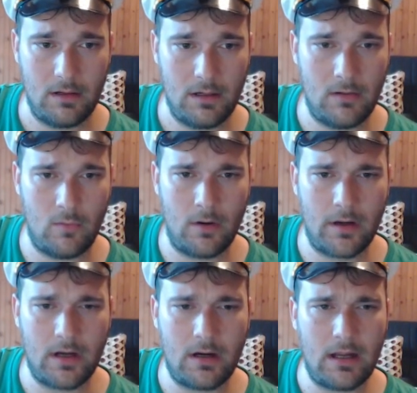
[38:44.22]

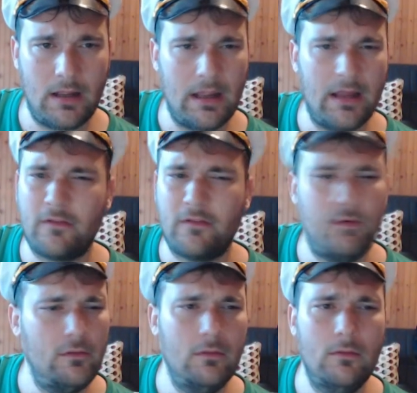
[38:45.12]
Warrior has
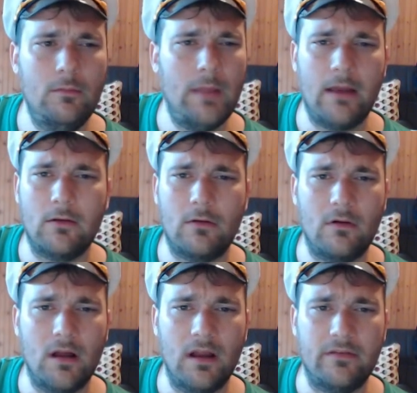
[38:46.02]
2 battle
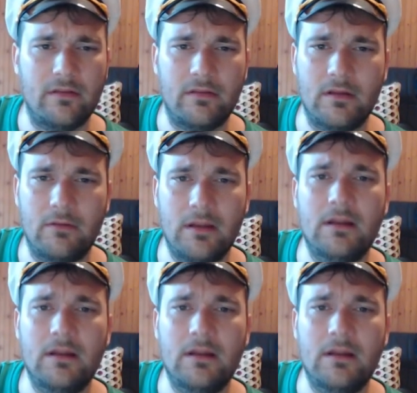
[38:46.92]
cries, I think, right?